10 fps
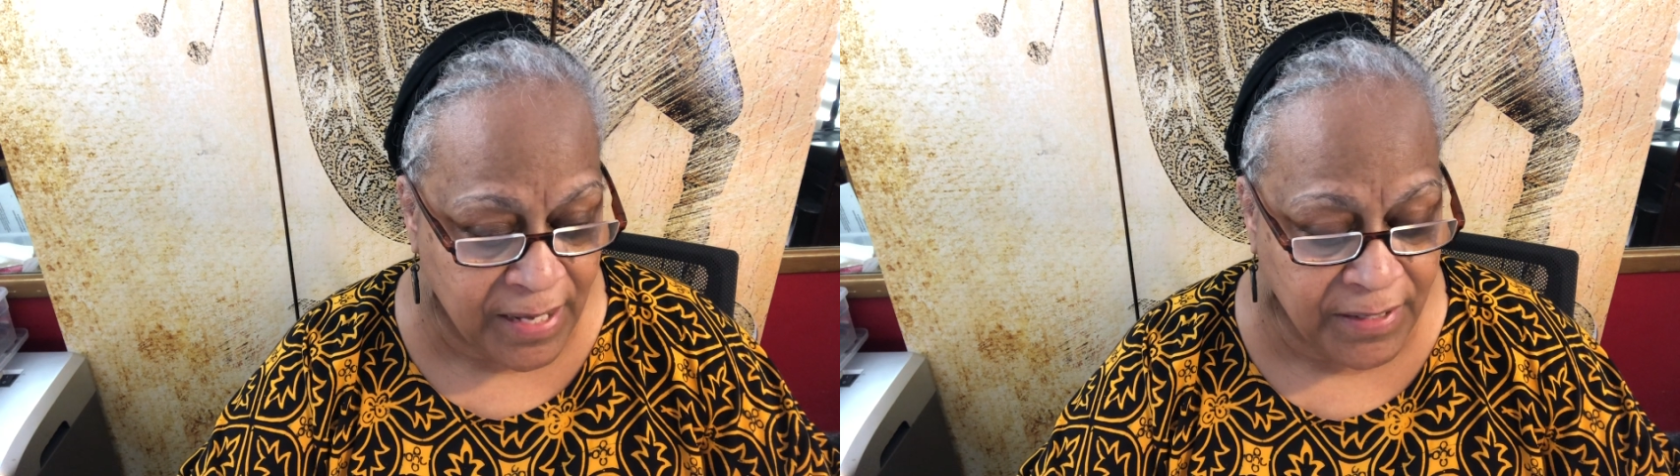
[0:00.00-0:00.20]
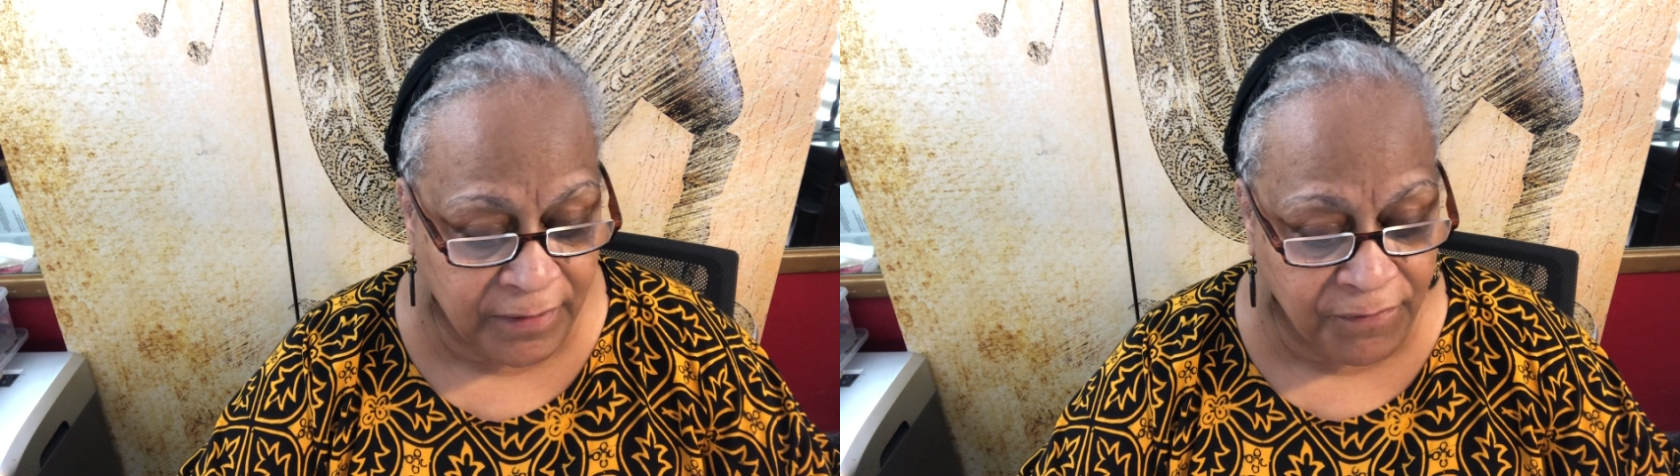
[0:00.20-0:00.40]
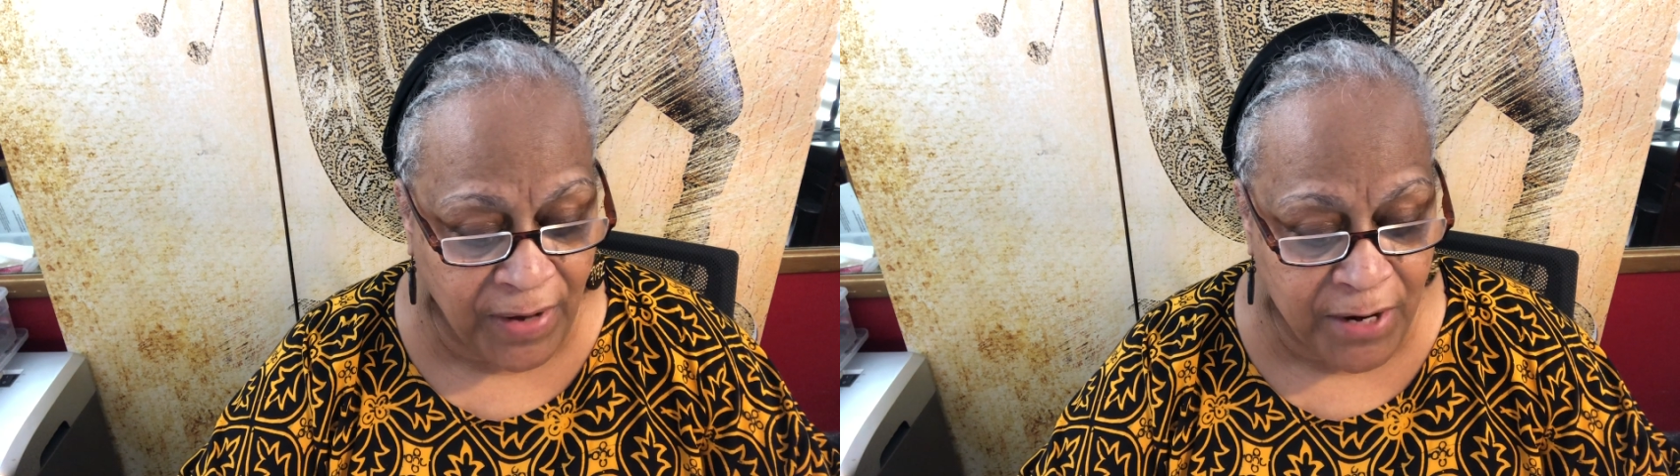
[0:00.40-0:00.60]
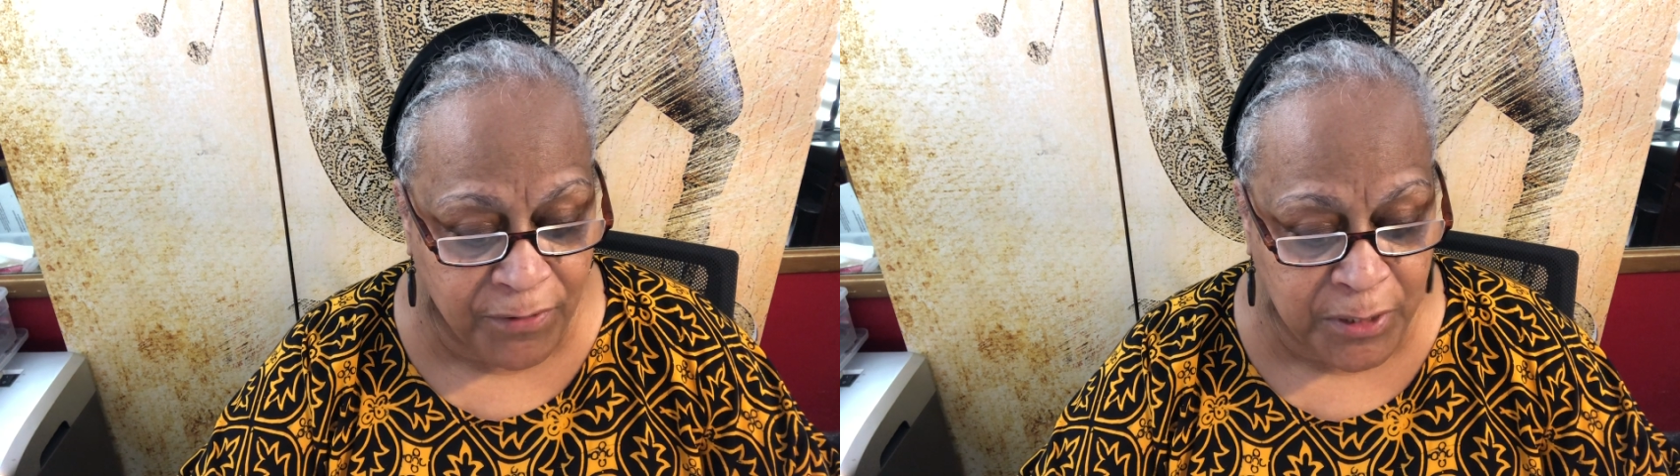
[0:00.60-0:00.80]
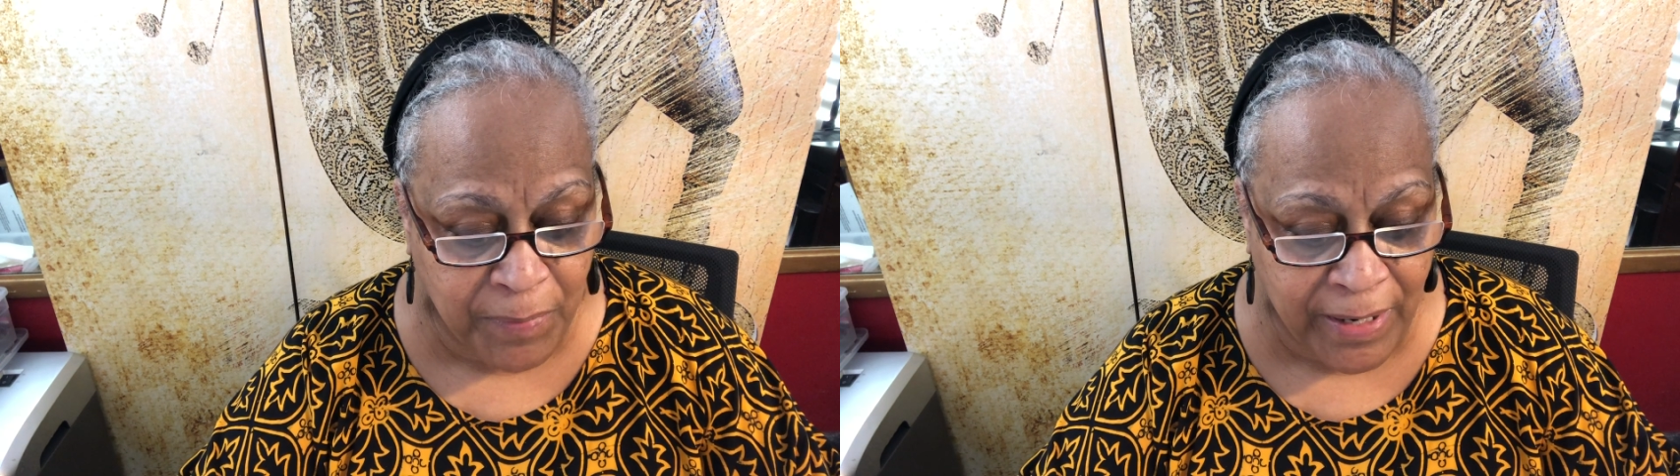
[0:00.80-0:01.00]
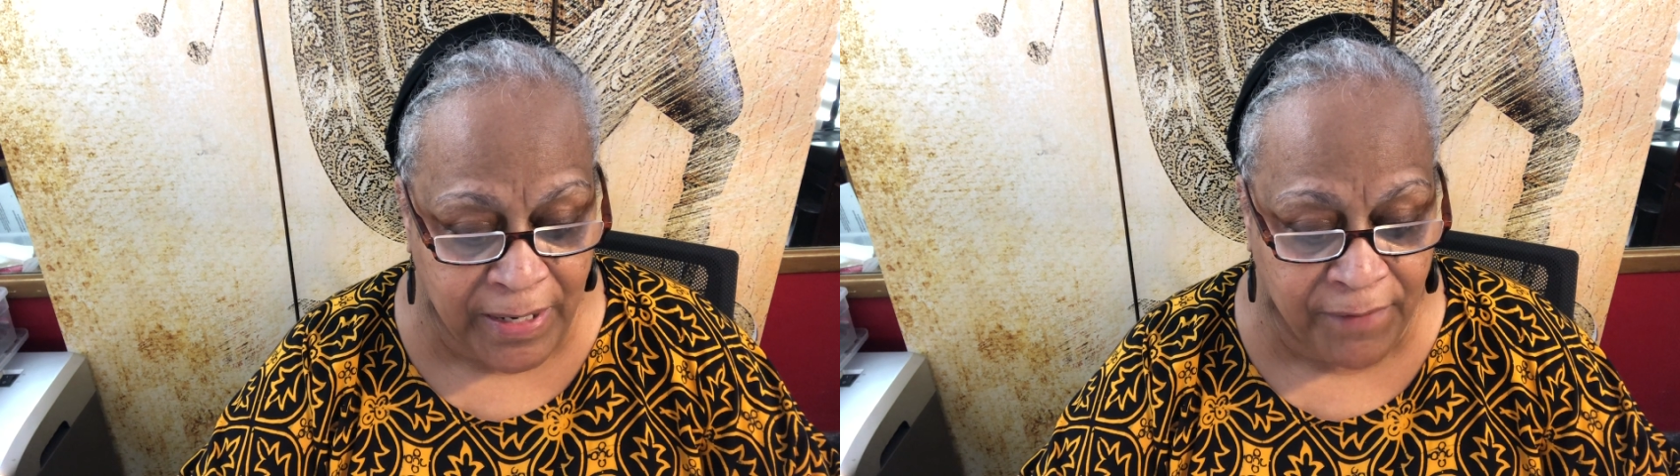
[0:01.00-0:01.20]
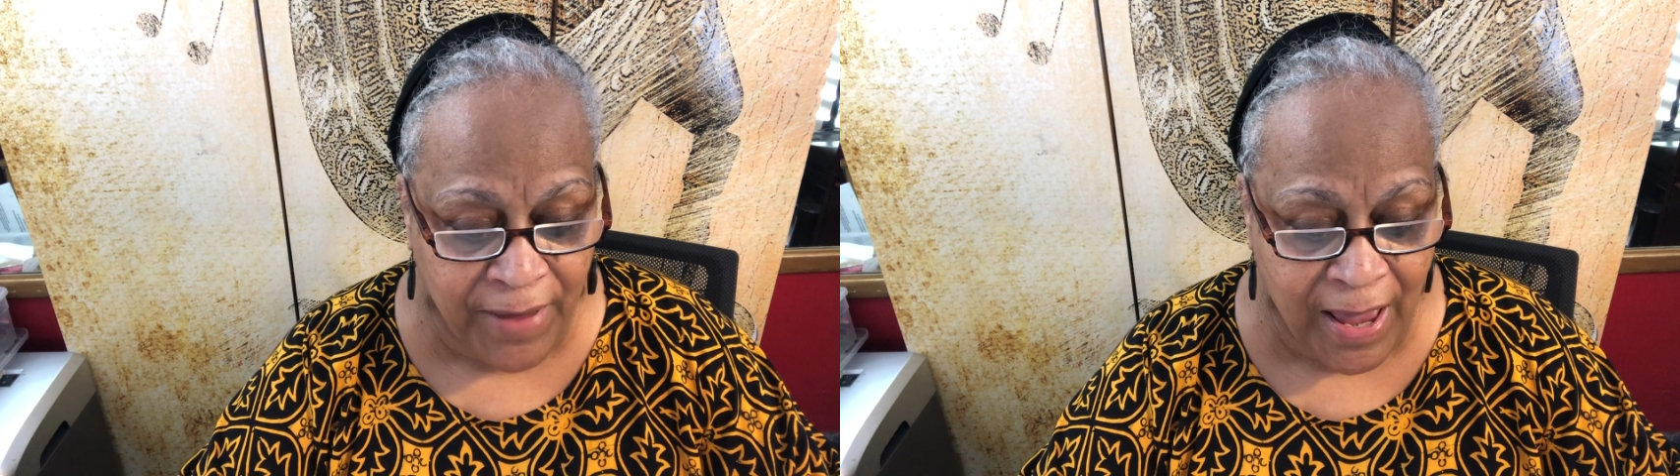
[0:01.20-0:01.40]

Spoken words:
that the virus might have